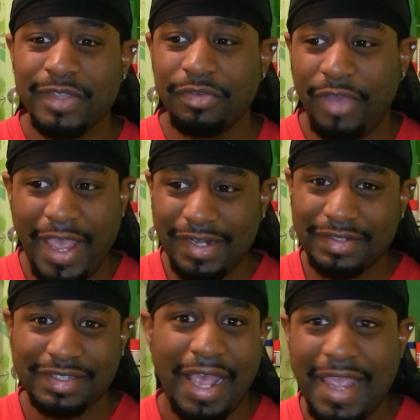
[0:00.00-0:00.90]
of
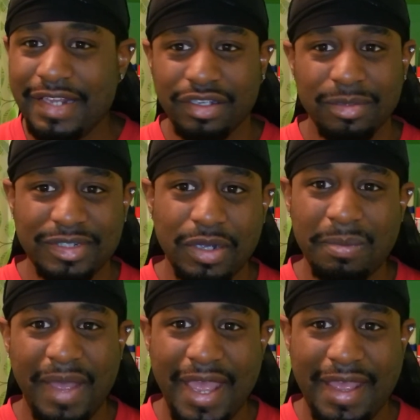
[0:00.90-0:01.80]
haters hating on him
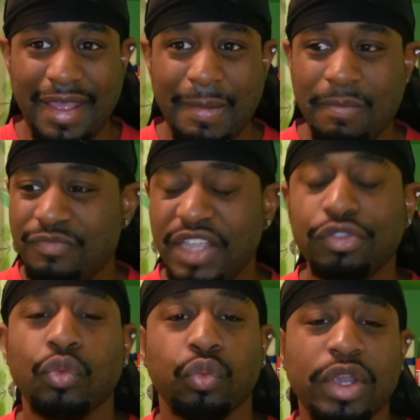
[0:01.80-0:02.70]
so bad
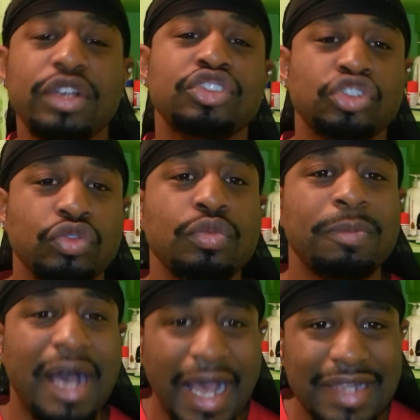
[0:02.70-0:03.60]
that the real, true,
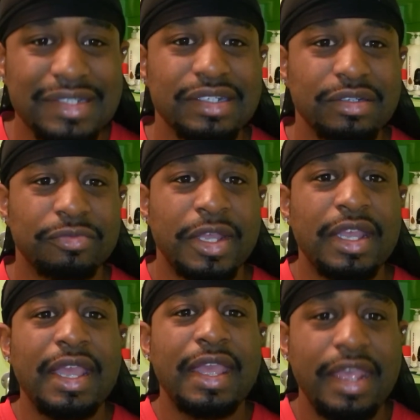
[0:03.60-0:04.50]
positive
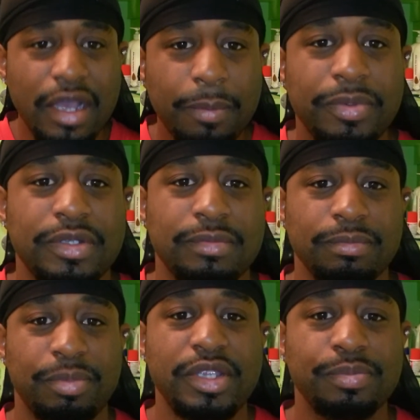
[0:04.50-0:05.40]
helping
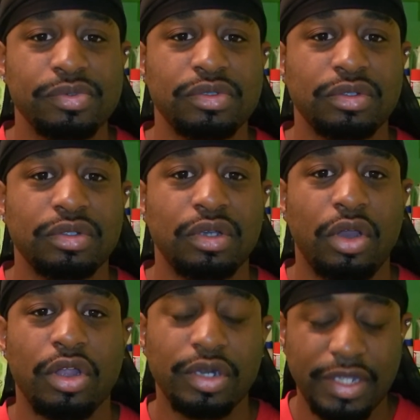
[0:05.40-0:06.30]
people
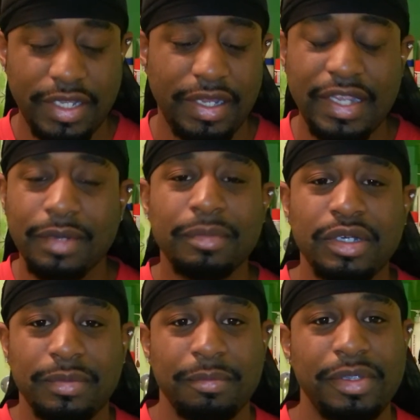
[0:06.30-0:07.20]
are gonna hit, hit him
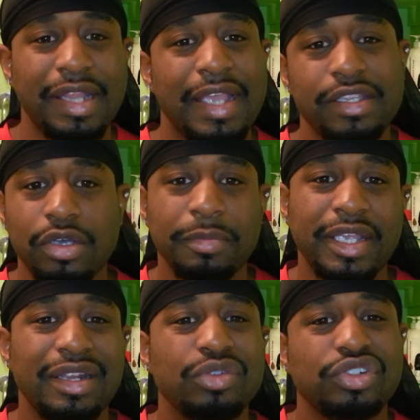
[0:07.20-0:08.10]
up and be like, yo
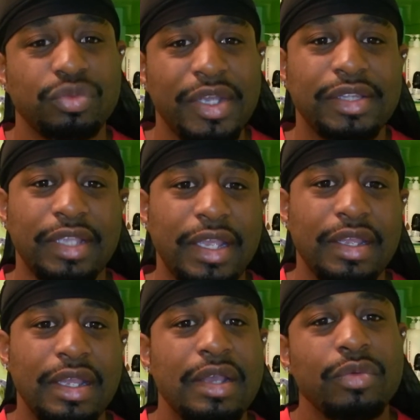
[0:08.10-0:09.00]
man, don't sweat
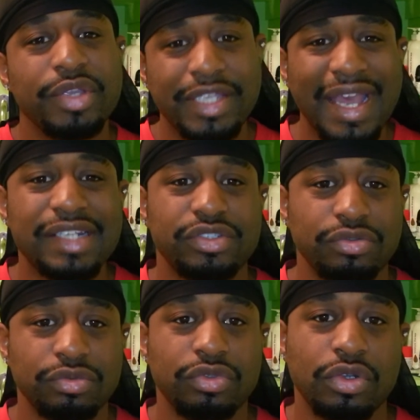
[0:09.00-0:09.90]
that. We got
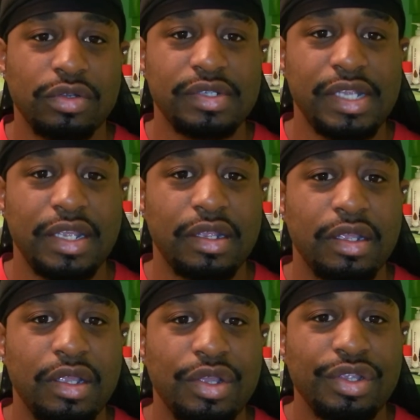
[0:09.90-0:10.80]
you. You know what I'm
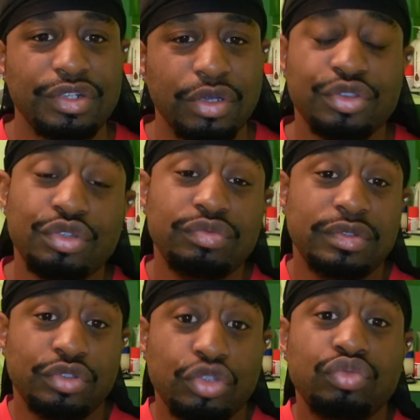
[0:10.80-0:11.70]
saying? You know, you
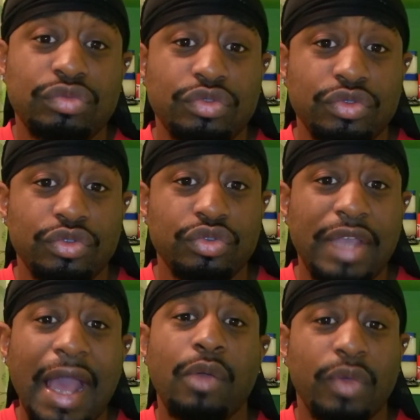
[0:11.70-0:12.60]
you you
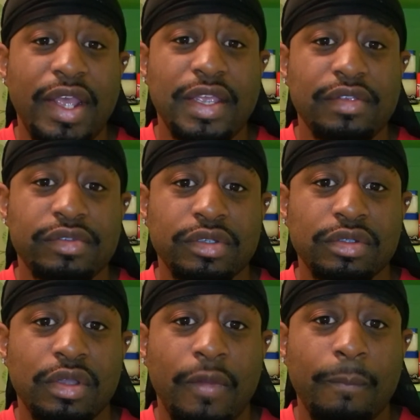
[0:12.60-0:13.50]
got waves.
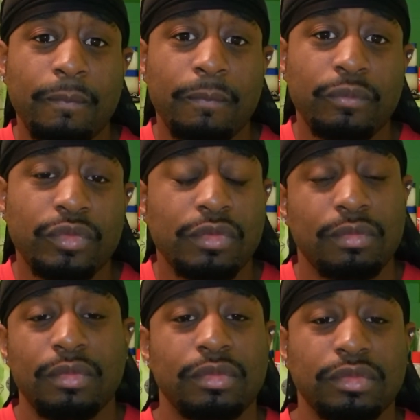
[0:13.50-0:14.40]

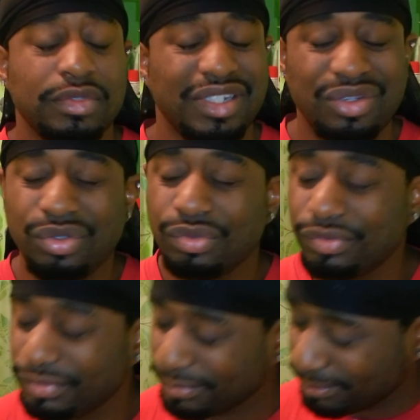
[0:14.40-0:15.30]

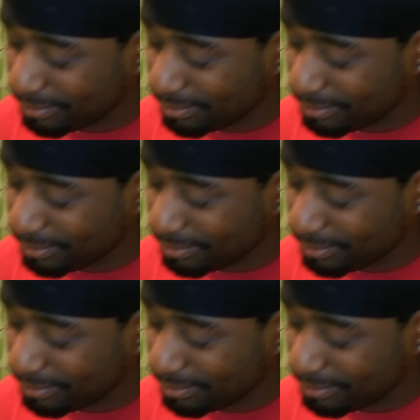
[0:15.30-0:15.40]
So